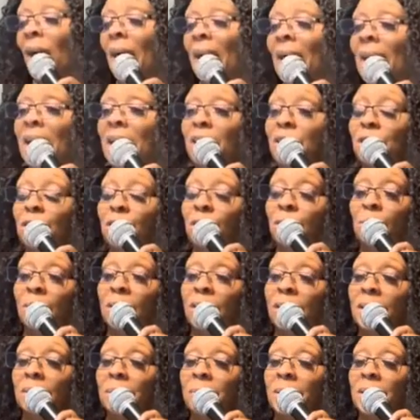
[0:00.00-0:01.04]
eyes to
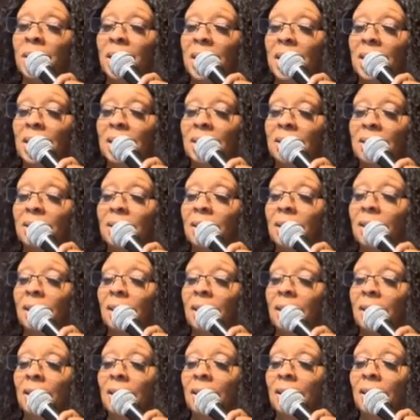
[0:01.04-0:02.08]
it because
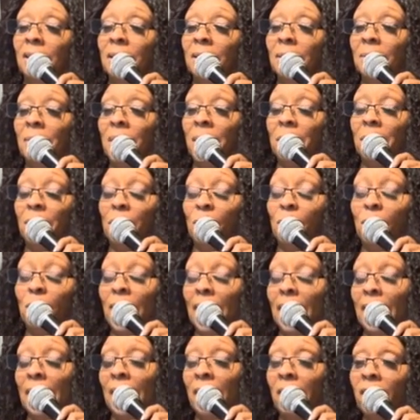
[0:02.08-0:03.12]
Maybe you
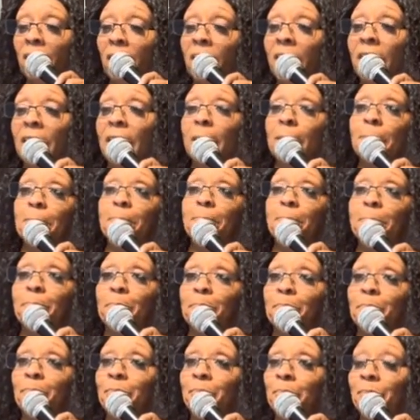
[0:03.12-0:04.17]
can't hear him,
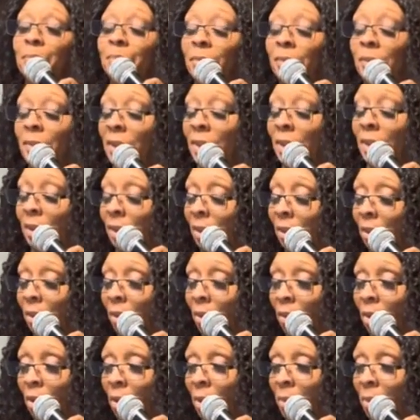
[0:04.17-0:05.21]

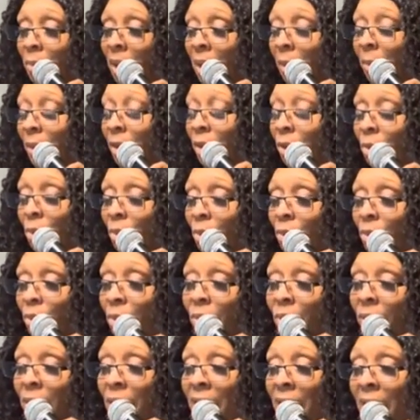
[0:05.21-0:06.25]
or maybe
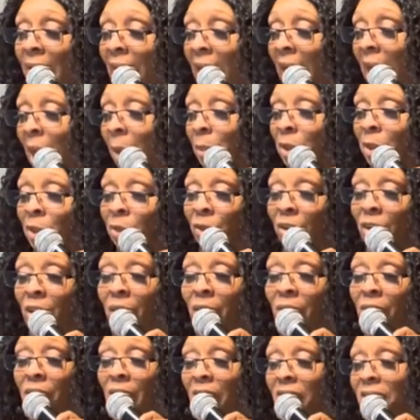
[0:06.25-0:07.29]
you in an
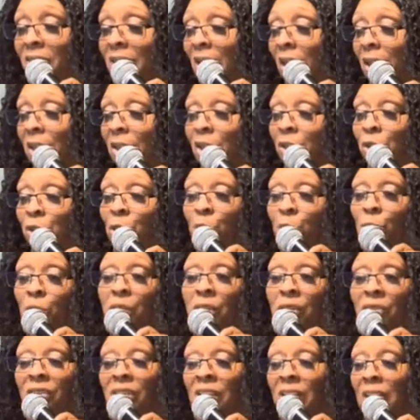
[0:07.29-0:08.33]
atmosphere that's not
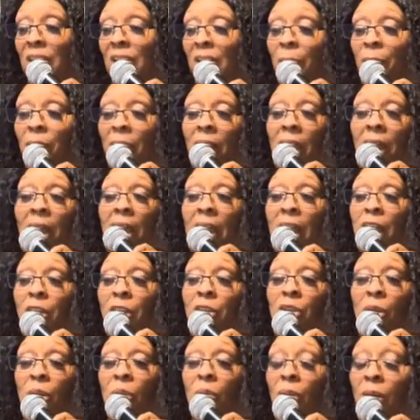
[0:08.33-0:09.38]
conducive to him and he can't
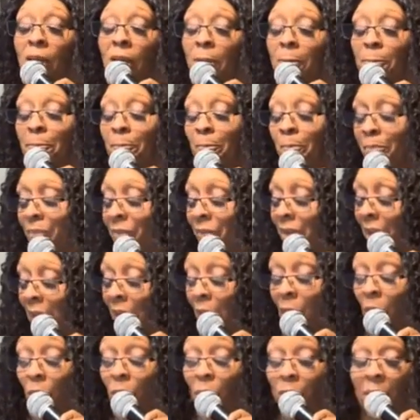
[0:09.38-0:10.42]
show up.
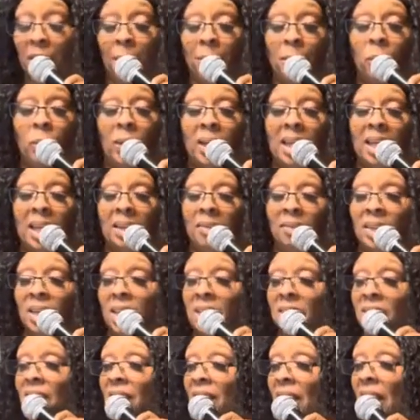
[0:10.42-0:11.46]
I don't, maybe we living
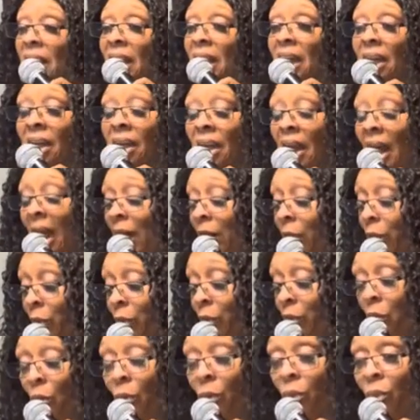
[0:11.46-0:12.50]
in sin. I don't
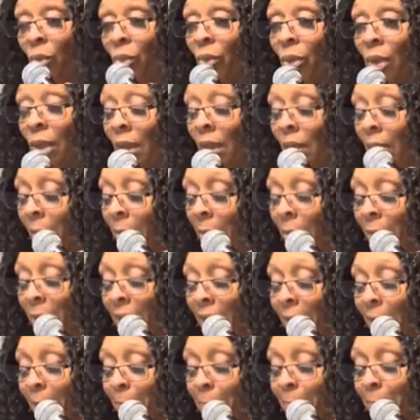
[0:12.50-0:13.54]
know.
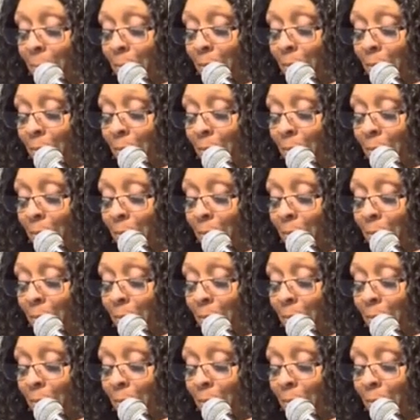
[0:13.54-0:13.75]
But